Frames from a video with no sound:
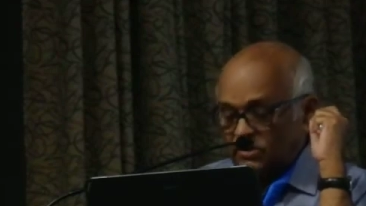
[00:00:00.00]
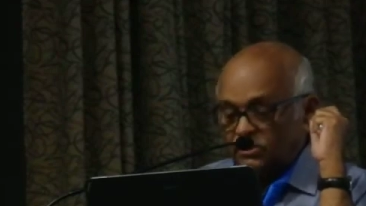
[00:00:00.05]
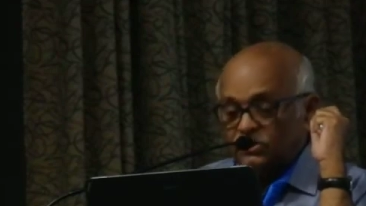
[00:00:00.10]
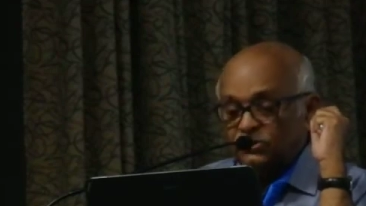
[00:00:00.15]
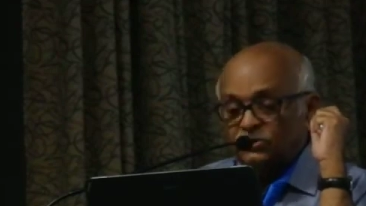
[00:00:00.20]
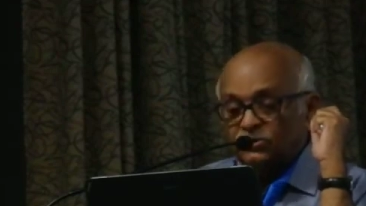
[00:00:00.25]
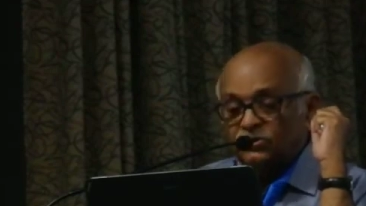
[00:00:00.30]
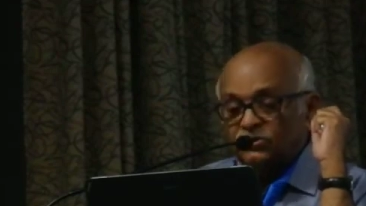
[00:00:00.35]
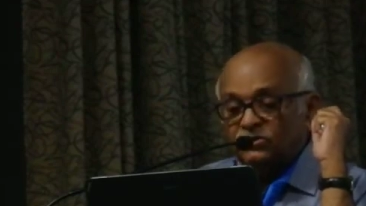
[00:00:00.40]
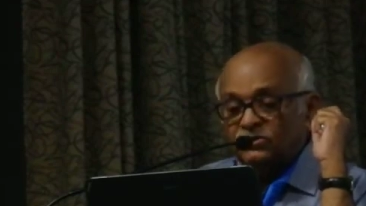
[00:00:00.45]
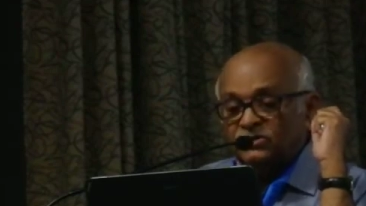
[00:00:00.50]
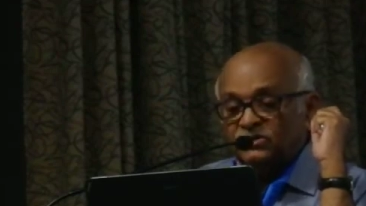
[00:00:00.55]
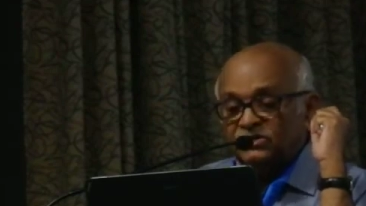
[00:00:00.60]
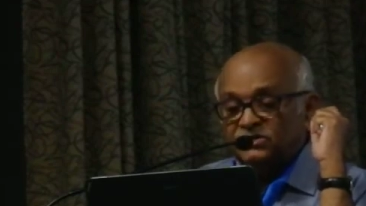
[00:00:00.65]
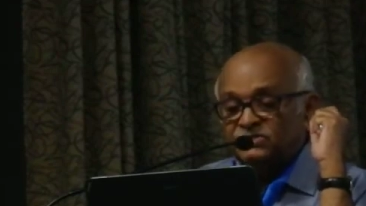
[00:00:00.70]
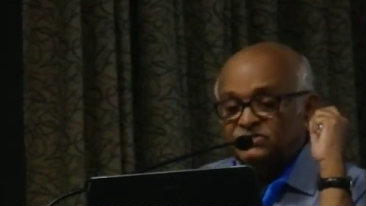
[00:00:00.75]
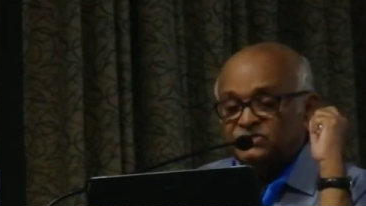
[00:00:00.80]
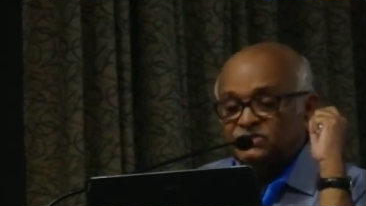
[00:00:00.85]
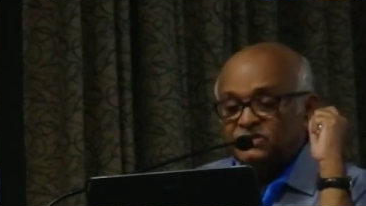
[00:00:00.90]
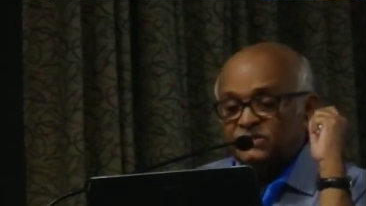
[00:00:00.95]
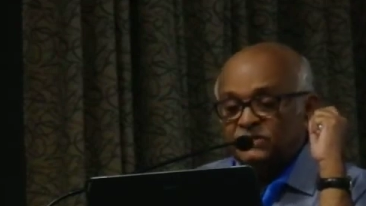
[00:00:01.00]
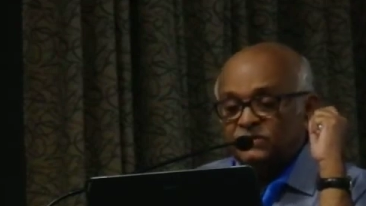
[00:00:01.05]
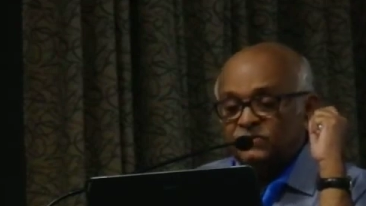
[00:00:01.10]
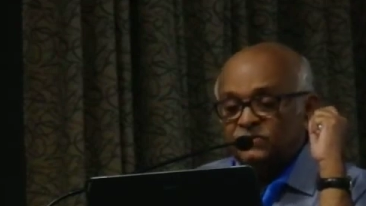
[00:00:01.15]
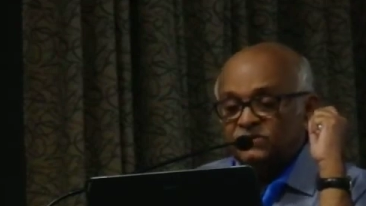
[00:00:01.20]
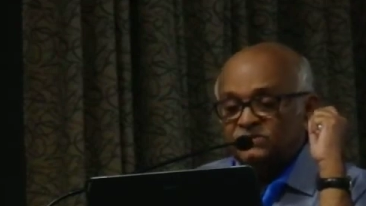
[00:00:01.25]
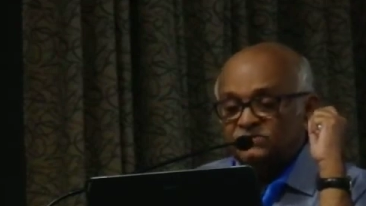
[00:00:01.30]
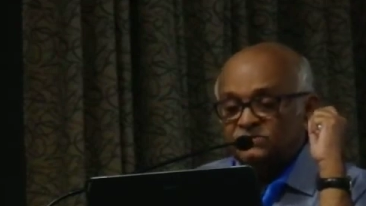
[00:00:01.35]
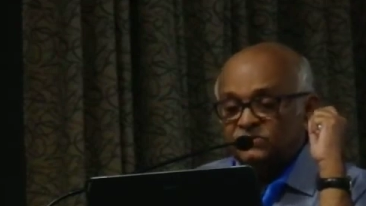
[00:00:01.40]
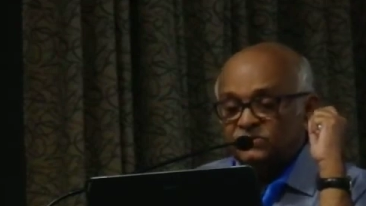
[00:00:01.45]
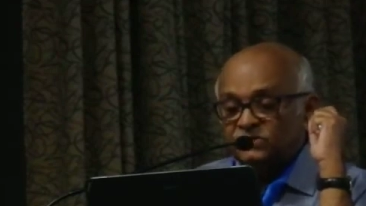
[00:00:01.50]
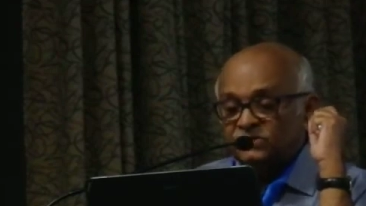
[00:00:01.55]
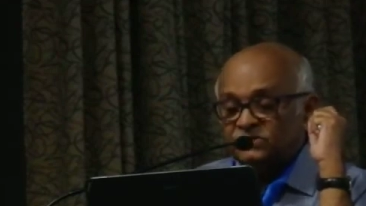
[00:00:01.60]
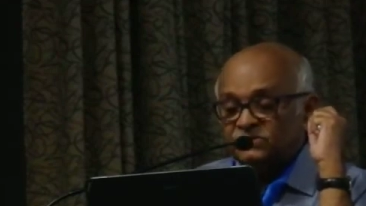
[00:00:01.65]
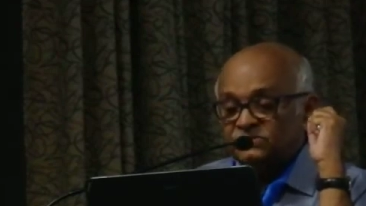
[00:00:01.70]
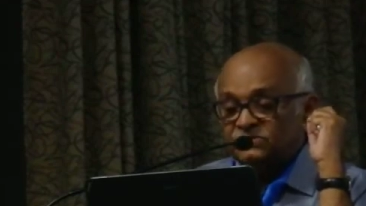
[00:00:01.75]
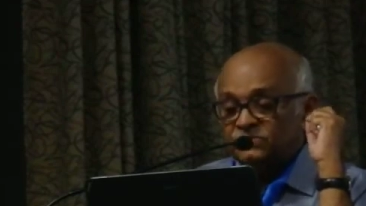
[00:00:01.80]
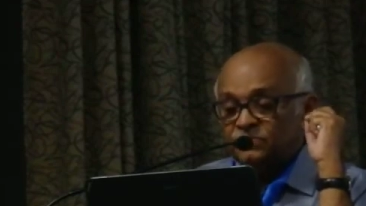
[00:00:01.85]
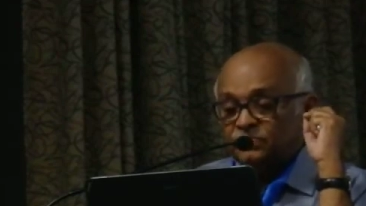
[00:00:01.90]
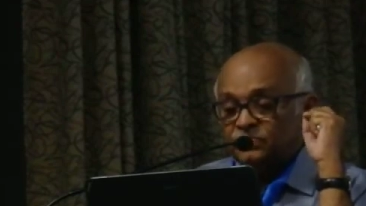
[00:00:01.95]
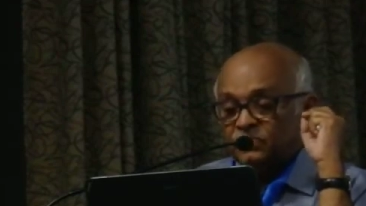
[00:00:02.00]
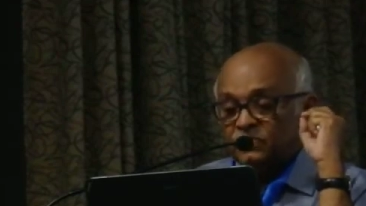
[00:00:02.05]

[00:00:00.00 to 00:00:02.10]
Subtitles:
Neurodegenerative disorders